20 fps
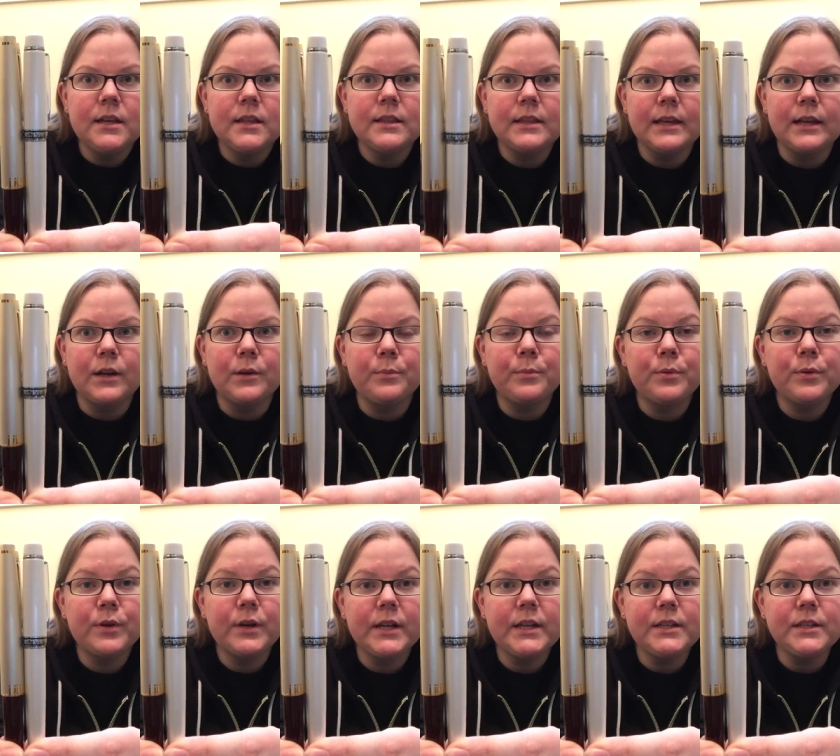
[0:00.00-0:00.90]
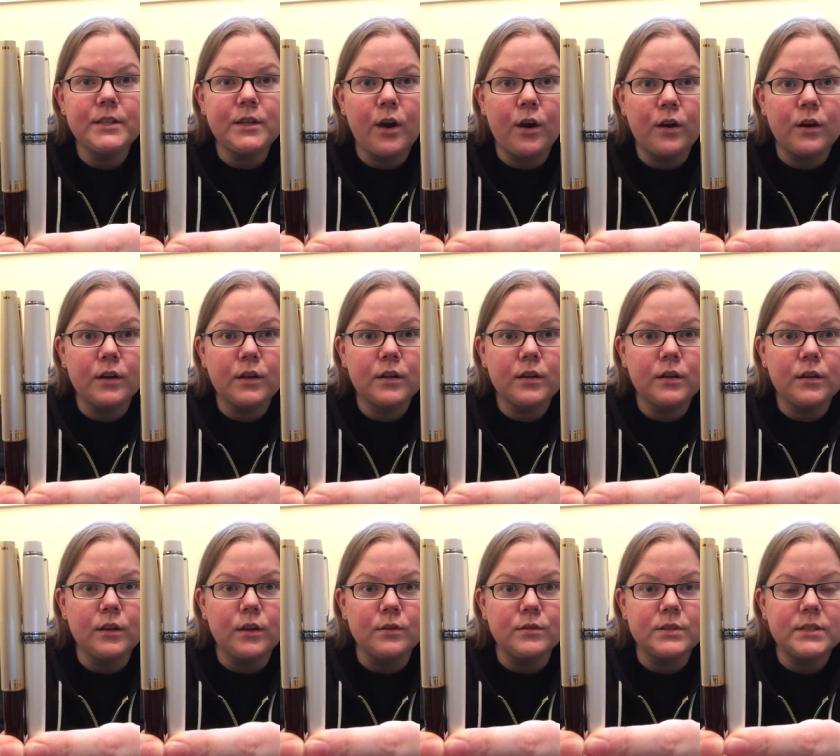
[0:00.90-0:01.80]
they are pretty darn
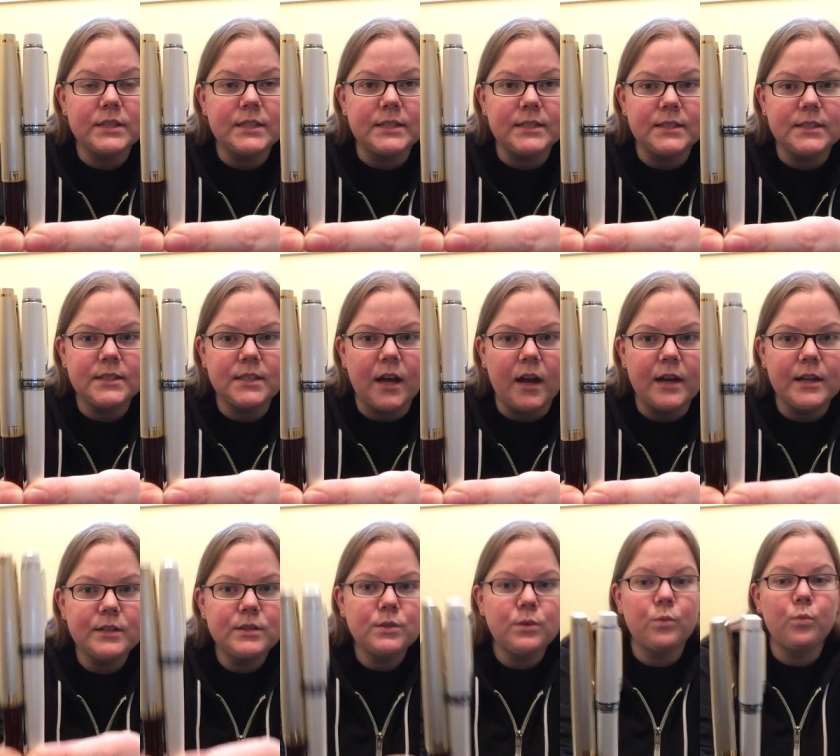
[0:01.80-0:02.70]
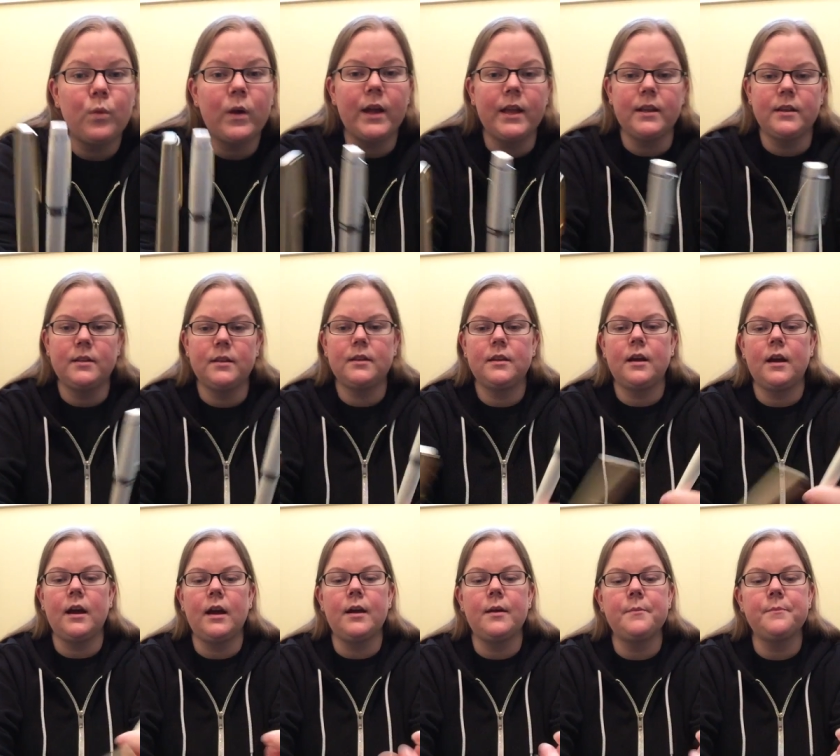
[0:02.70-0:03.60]
close in size when
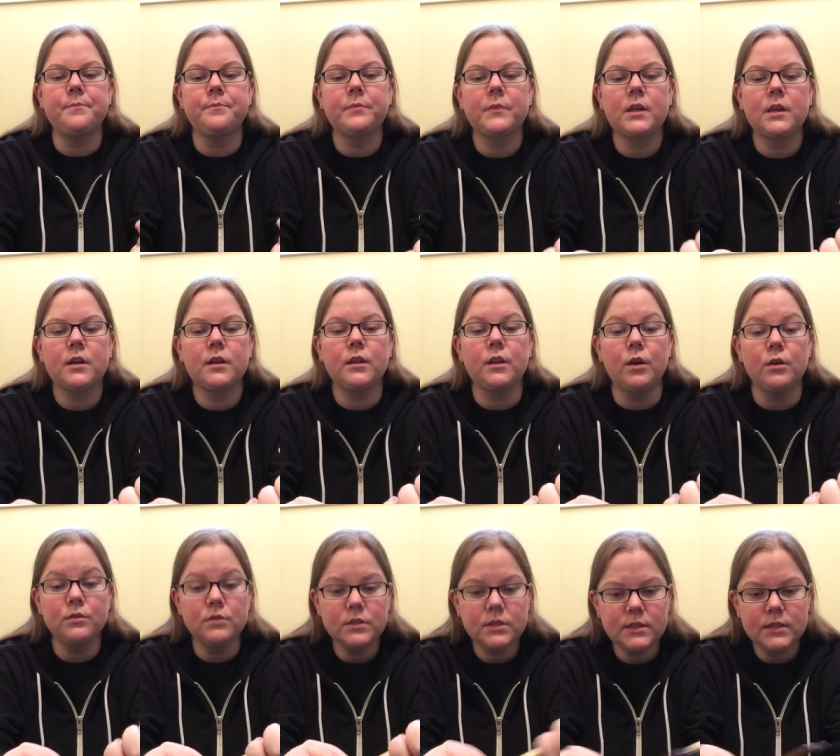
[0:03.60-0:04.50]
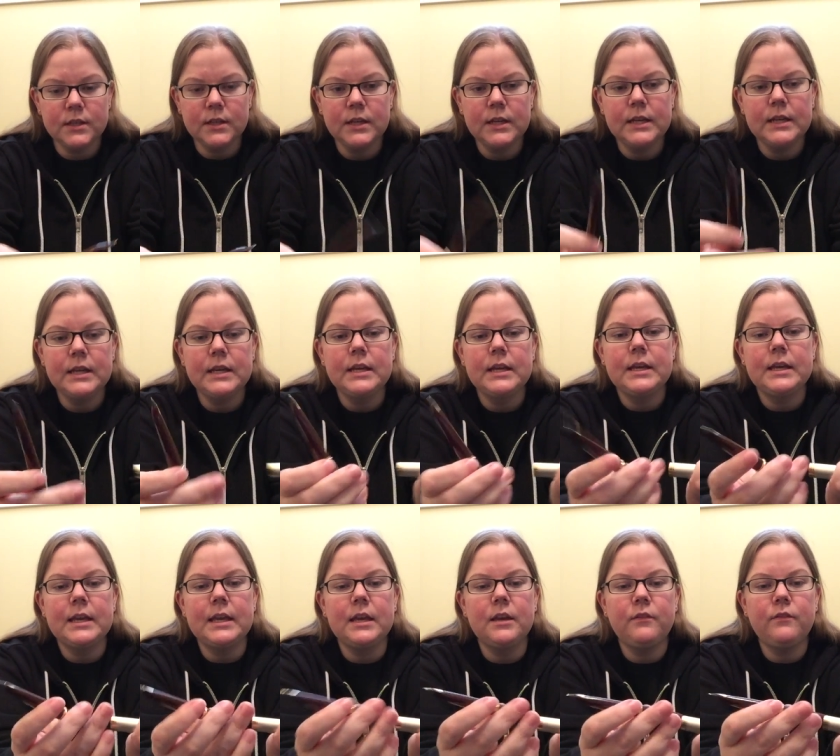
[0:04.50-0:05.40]
um, closed
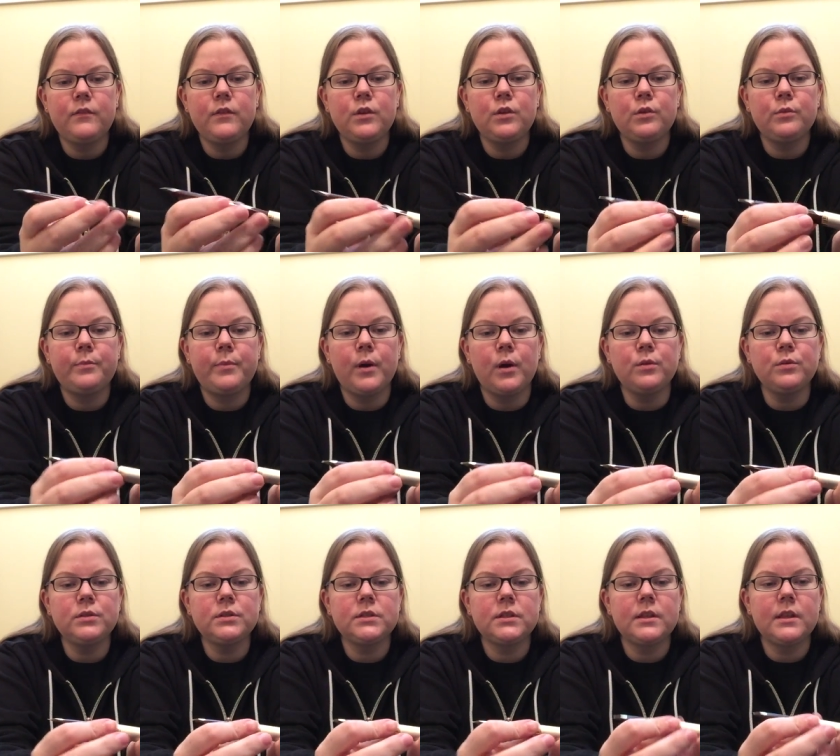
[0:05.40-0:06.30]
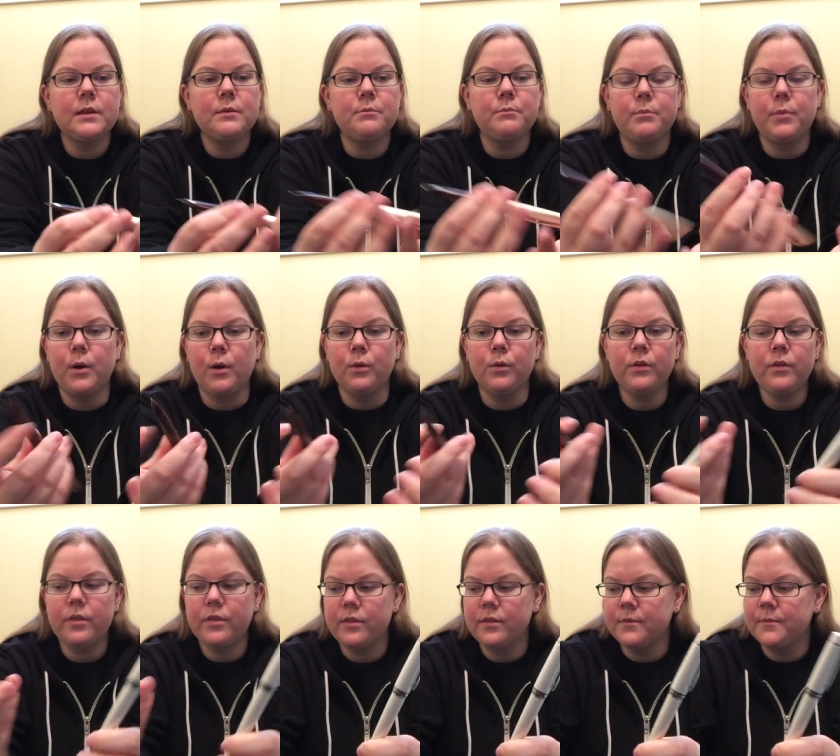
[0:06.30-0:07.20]
if you post them
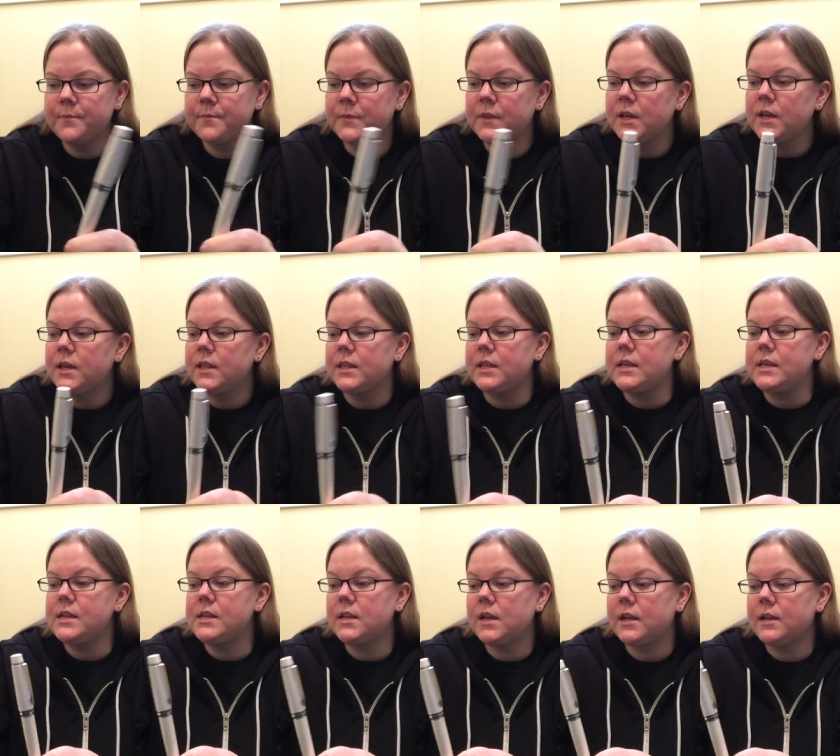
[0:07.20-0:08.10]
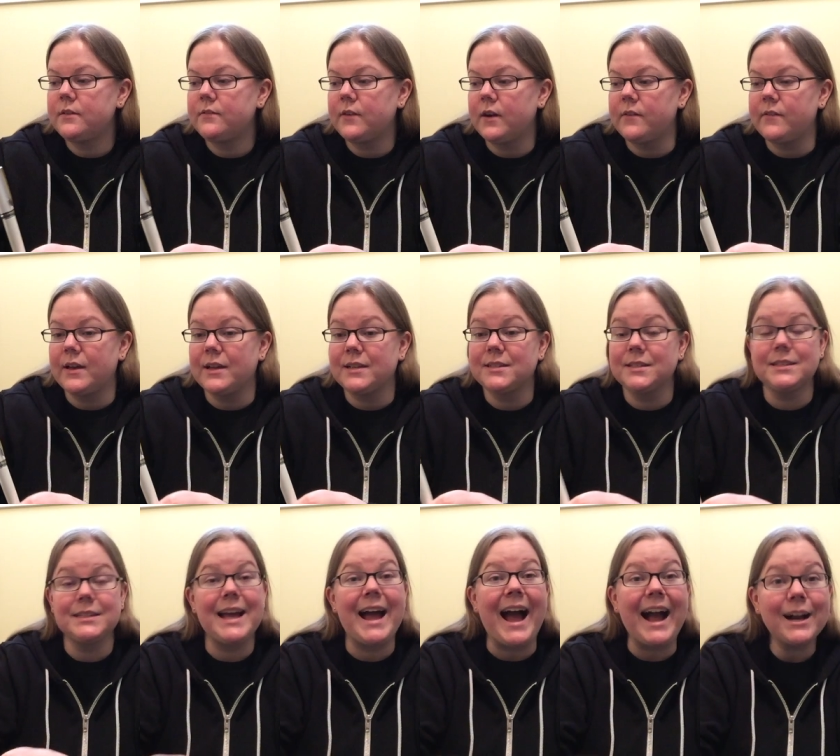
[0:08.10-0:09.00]
both, the E95S
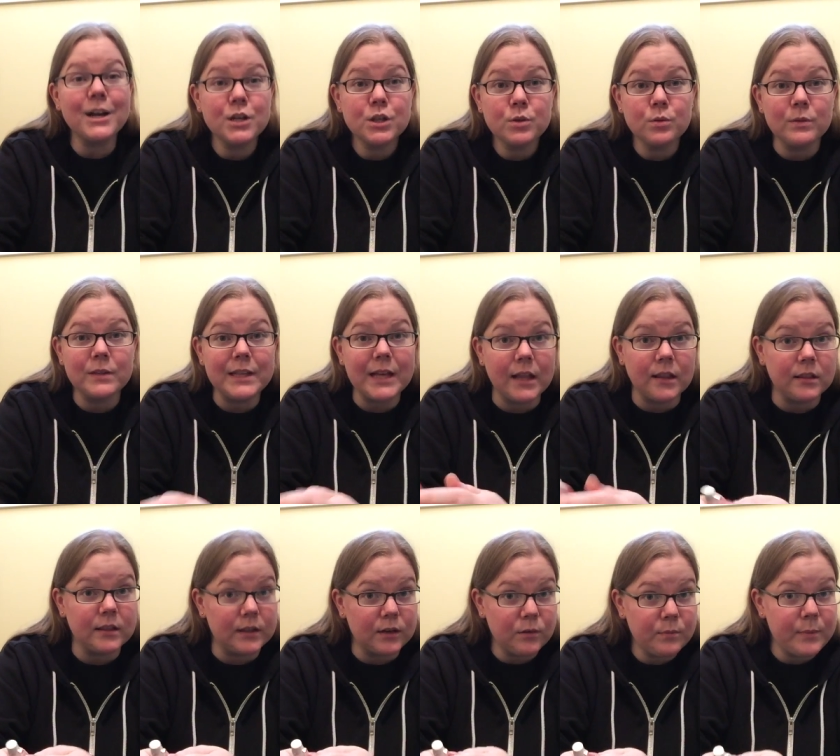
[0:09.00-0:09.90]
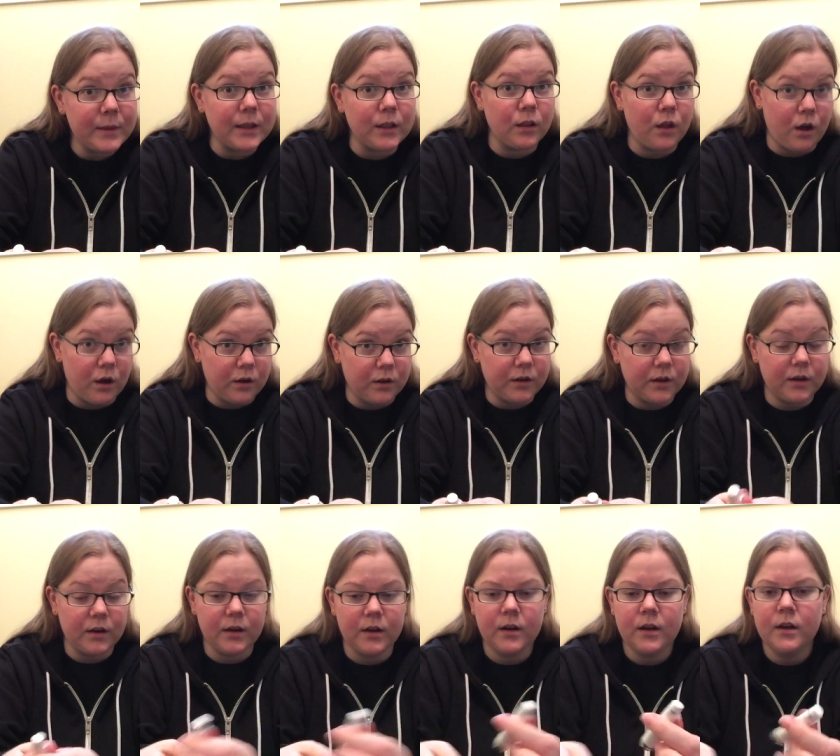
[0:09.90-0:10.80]
is actually a little bit
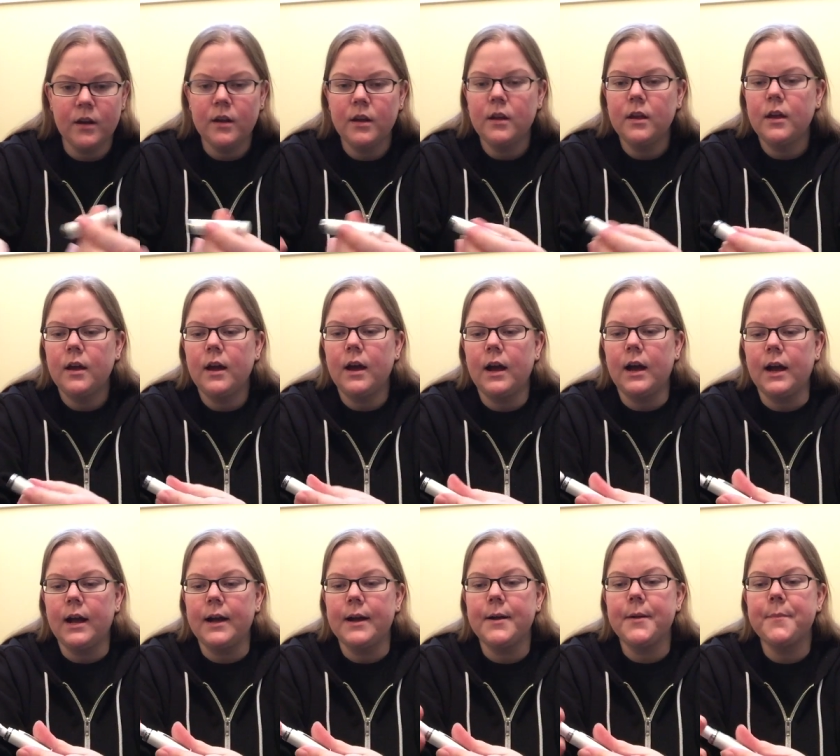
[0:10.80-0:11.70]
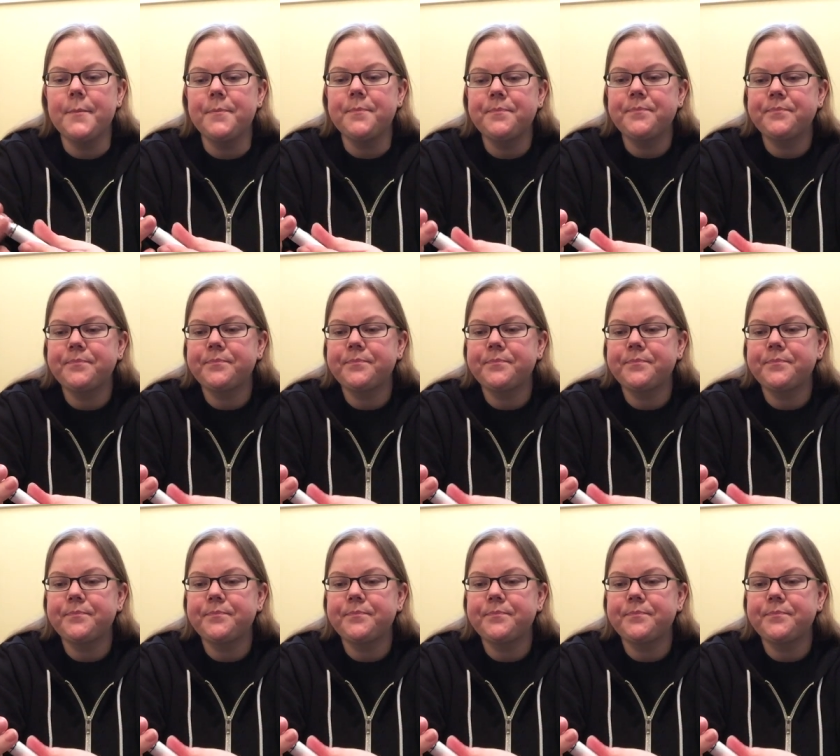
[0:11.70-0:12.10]
longer um,